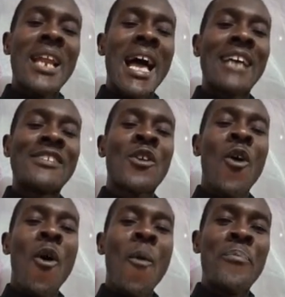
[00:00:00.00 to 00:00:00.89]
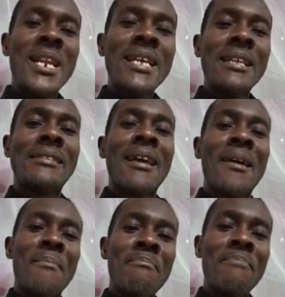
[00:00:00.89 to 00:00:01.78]
Butterfly has complete
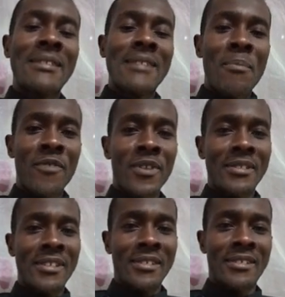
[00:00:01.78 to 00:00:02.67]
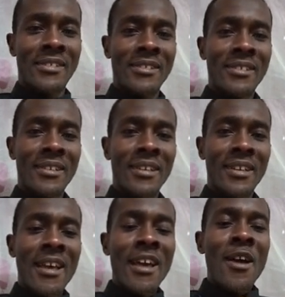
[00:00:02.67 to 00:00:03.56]
metamorphosis, of which there
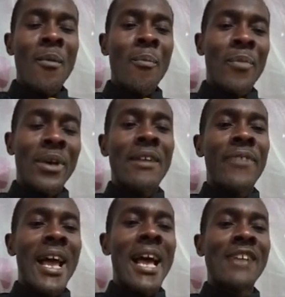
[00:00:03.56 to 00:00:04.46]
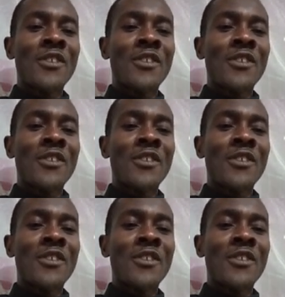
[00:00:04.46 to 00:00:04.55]
are 4 stages